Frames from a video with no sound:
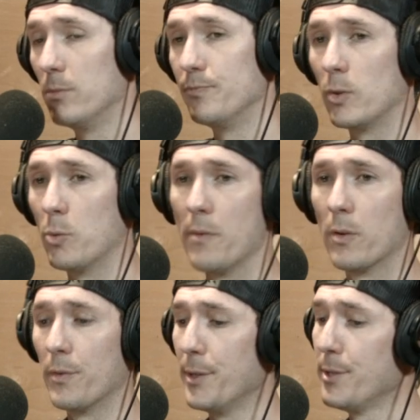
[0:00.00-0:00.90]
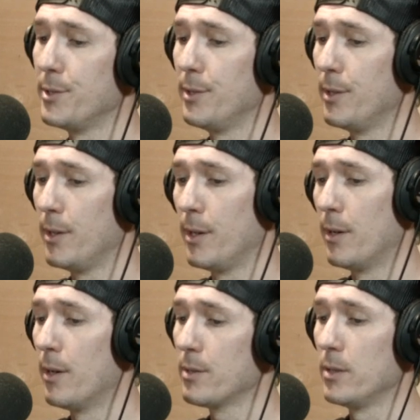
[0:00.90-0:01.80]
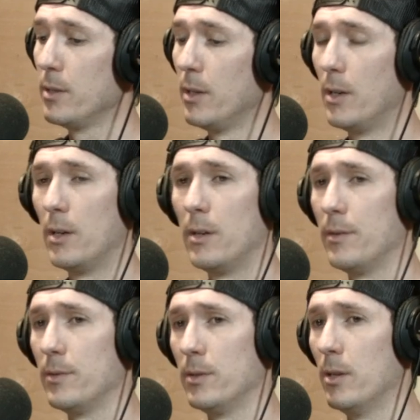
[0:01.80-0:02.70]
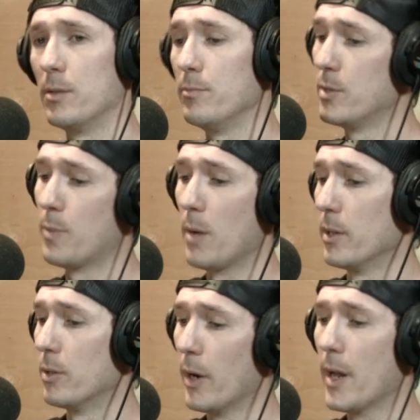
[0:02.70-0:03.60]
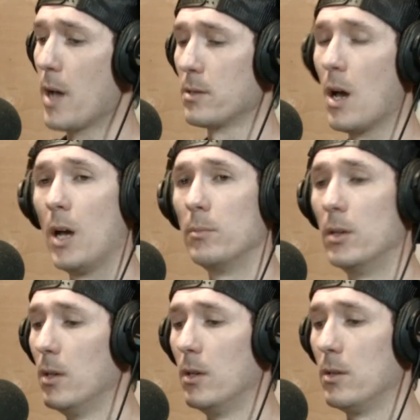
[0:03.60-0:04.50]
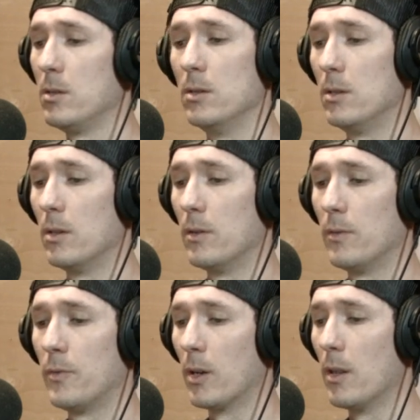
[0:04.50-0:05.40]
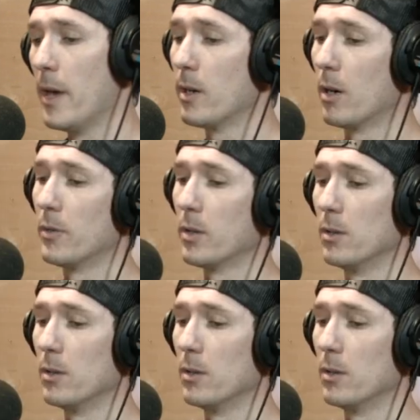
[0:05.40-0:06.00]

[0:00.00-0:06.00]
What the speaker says: grateful for this, dude. And honestly, it's probably a great-ass time due to freaking thank our freaking